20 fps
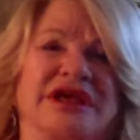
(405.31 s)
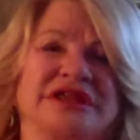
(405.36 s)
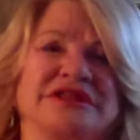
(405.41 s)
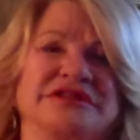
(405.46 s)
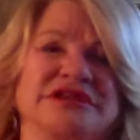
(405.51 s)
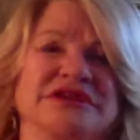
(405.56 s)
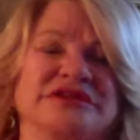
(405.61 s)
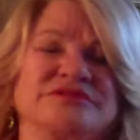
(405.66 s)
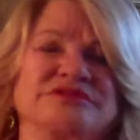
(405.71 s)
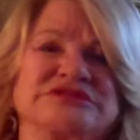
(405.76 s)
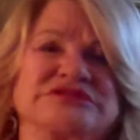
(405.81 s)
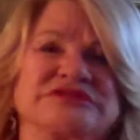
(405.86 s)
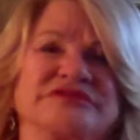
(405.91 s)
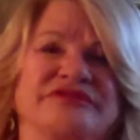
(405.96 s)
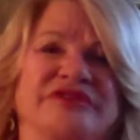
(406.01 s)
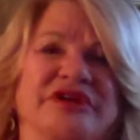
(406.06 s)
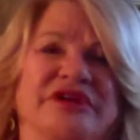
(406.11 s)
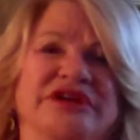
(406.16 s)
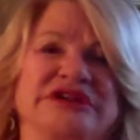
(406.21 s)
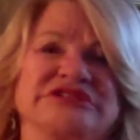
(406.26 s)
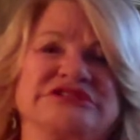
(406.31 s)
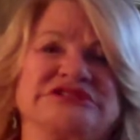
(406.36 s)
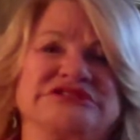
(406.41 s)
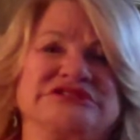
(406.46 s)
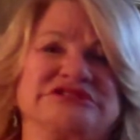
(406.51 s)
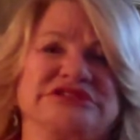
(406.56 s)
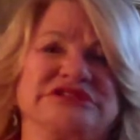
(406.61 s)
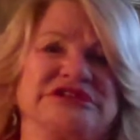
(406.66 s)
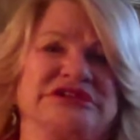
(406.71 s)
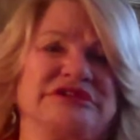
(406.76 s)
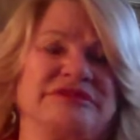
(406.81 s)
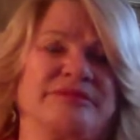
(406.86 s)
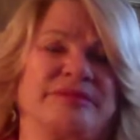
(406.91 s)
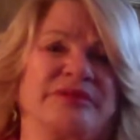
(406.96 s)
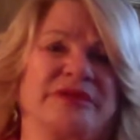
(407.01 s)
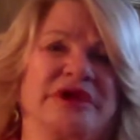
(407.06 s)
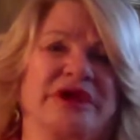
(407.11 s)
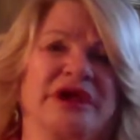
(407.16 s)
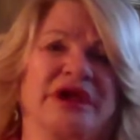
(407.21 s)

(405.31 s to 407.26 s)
I think it was a very deep